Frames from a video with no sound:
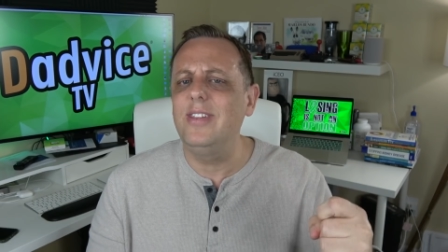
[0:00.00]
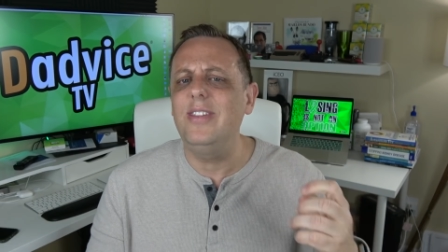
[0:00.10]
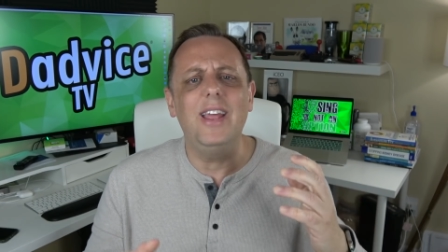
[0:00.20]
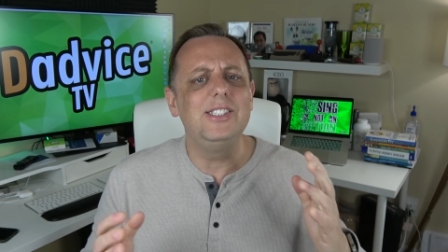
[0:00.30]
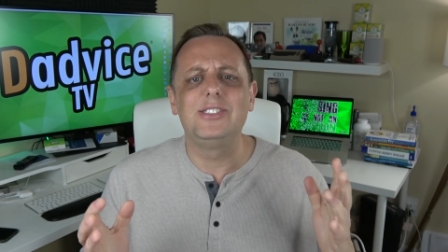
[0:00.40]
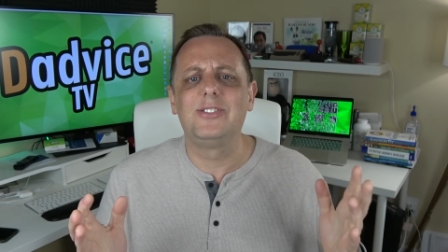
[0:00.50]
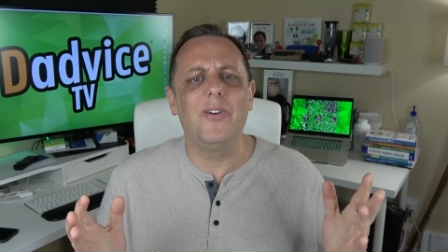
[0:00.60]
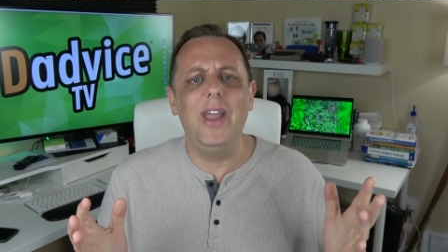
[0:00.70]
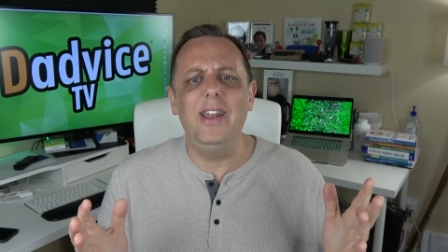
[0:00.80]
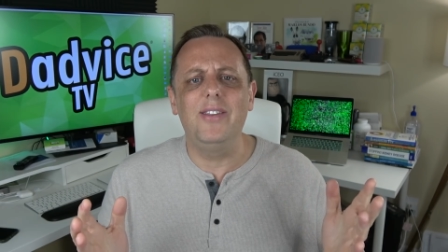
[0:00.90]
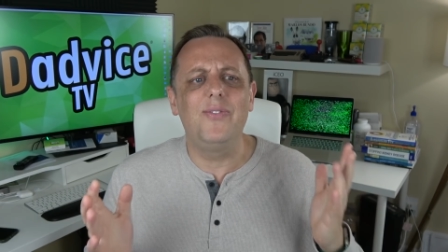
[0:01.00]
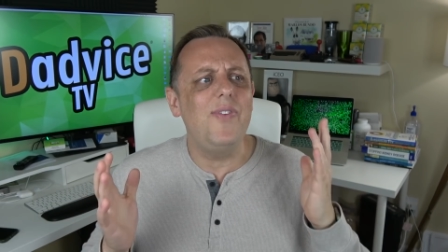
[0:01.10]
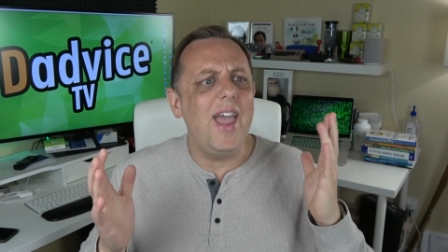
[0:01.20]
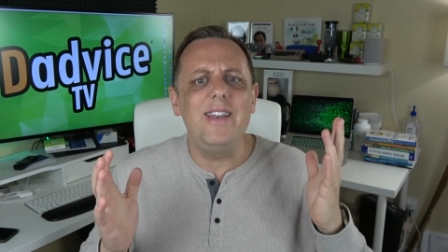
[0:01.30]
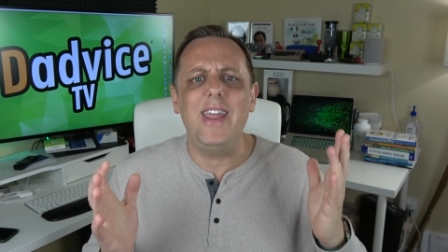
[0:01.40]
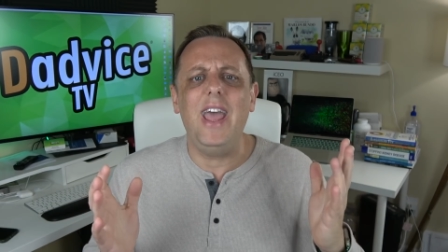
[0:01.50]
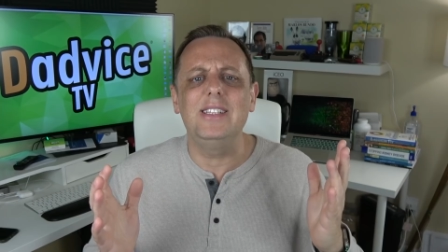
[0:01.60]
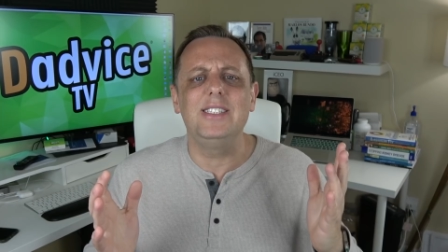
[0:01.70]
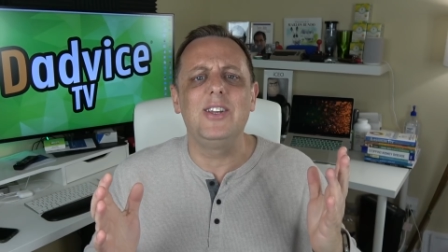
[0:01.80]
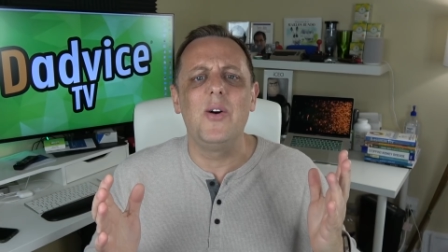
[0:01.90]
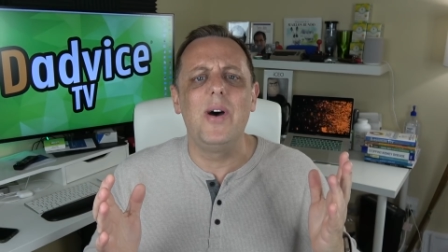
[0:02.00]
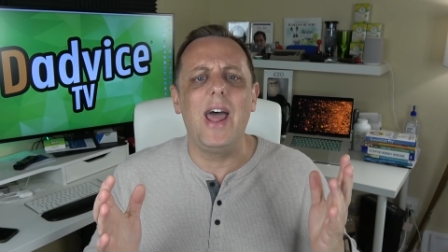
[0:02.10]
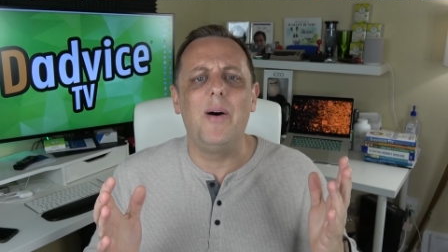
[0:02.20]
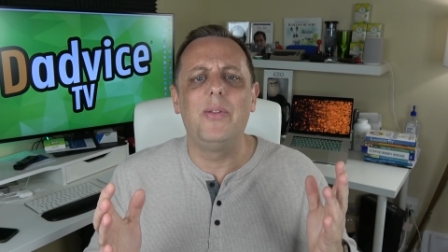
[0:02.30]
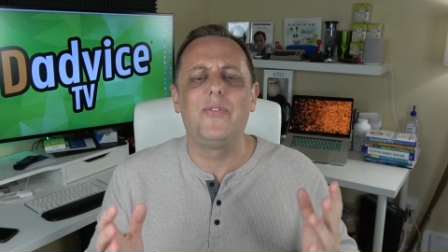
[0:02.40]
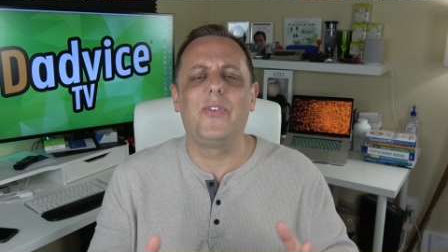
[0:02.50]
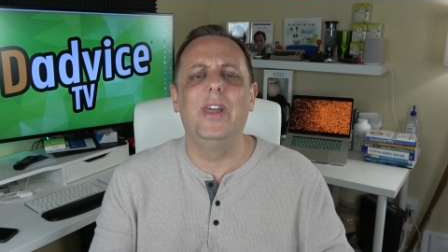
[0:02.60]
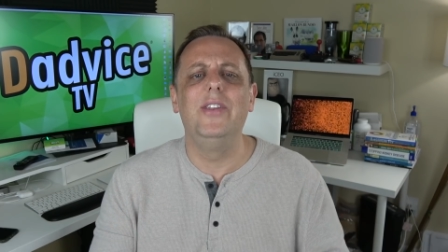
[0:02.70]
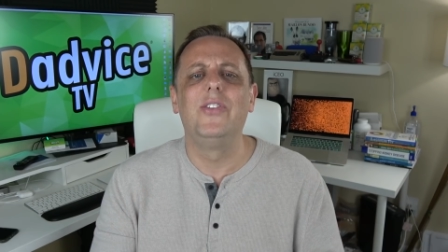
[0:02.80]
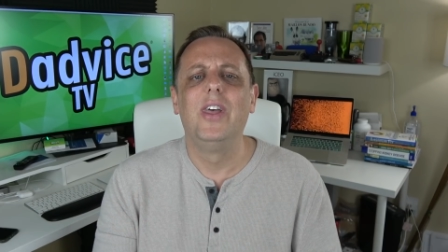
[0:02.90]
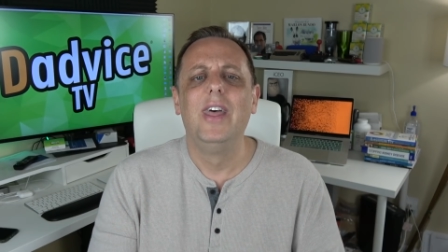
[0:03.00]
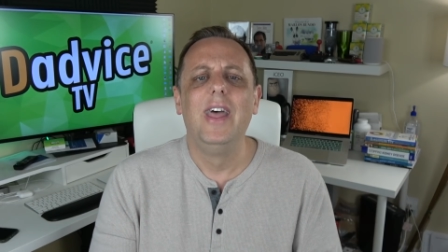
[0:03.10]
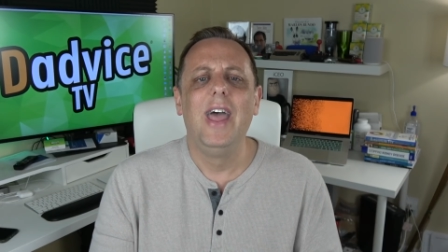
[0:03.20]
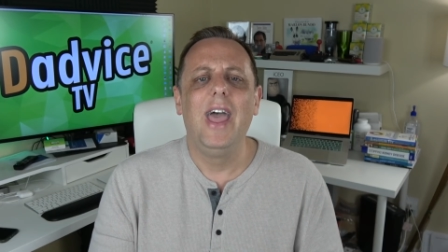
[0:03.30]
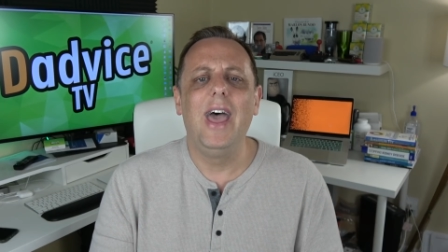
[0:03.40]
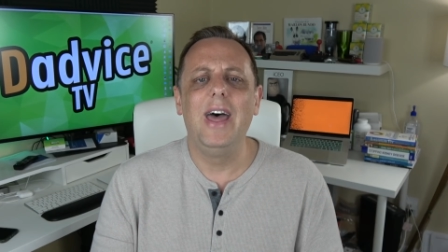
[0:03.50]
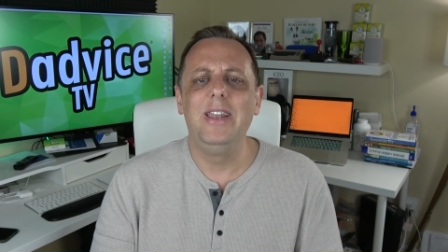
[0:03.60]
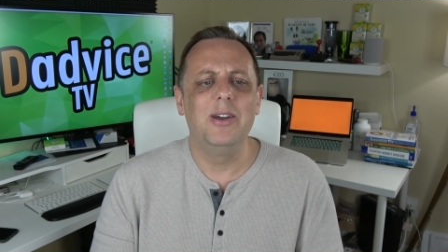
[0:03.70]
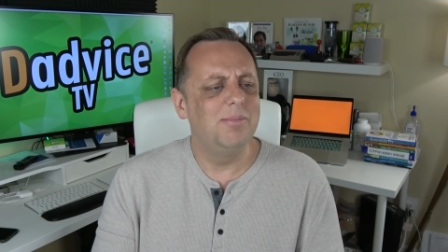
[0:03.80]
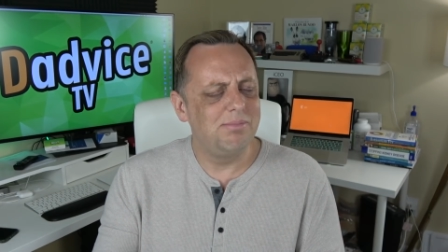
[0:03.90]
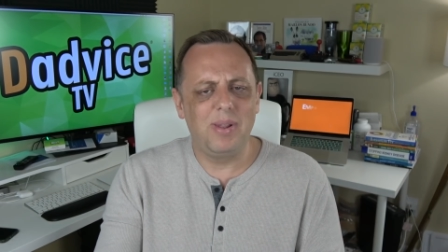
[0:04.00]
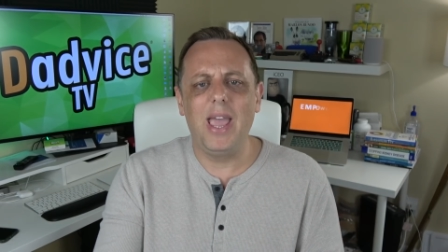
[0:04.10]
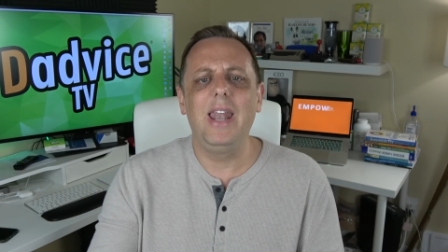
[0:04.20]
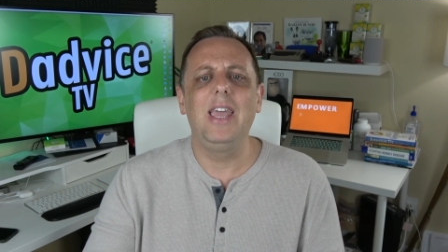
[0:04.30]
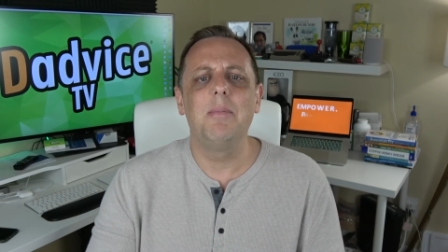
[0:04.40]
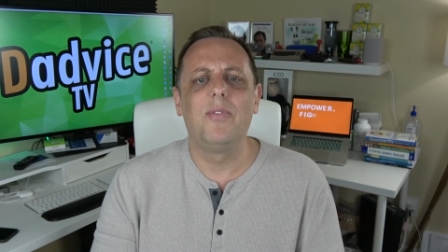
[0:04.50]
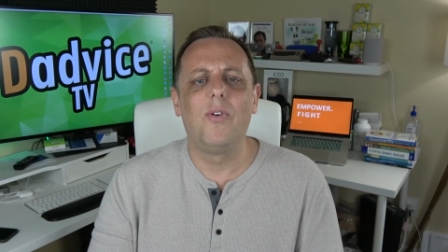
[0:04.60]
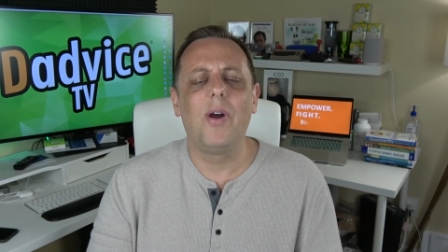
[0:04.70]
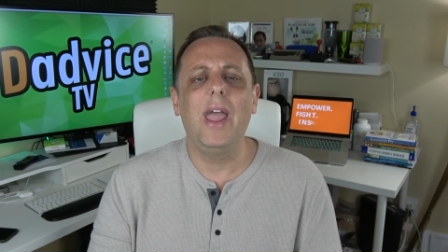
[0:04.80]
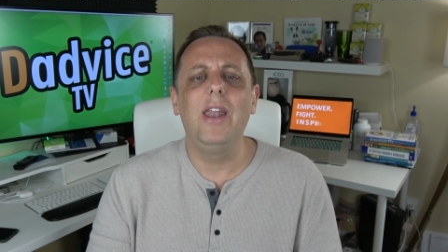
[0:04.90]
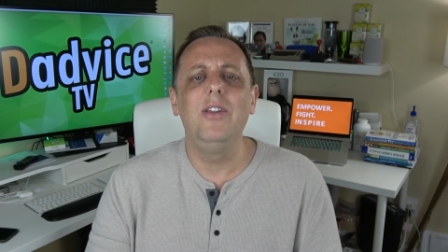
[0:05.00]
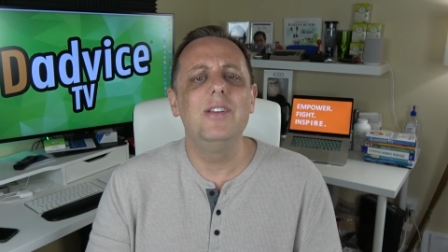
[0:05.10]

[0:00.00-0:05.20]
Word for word: Isn't that just great? It's fantastic going out with friends and you know planning it beforehand.